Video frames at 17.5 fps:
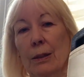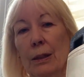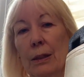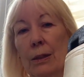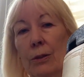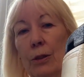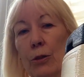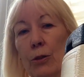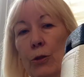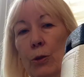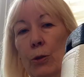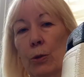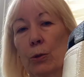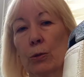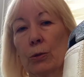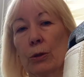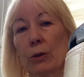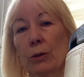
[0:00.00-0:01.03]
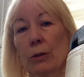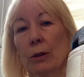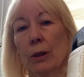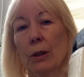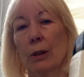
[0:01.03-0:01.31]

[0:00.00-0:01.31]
in this cooler,